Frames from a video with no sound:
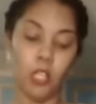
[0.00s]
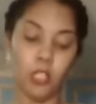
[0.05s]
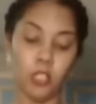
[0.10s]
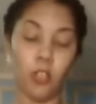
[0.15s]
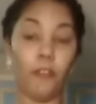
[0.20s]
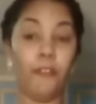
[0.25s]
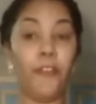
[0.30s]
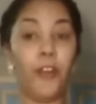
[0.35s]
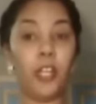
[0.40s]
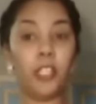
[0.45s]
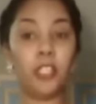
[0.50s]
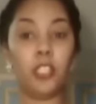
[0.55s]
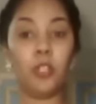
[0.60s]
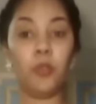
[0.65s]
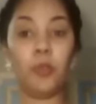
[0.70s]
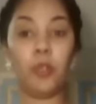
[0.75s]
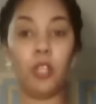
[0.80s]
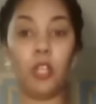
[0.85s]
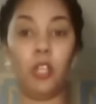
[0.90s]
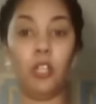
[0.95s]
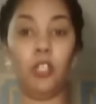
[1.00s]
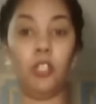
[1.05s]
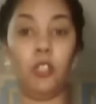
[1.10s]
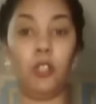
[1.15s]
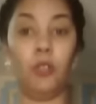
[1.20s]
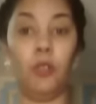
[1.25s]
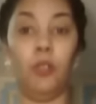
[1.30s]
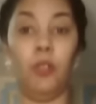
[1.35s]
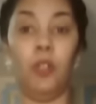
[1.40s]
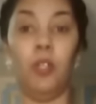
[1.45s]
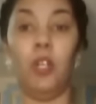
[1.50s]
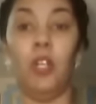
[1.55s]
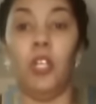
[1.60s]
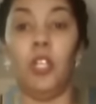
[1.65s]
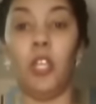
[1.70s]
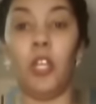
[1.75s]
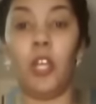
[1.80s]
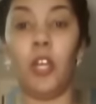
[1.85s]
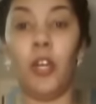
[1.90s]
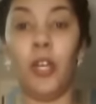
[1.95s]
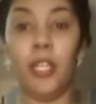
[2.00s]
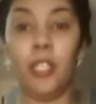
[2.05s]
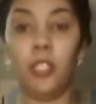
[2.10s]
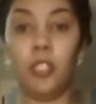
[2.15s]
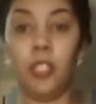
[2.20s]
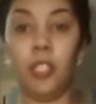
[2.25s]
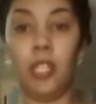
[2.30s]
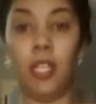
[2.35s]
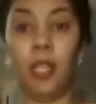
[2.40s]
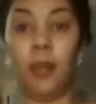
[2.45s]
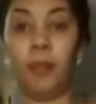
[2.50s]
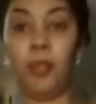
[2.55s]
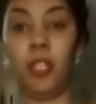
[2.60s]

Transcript: So first thing we're going to do, you're going to need,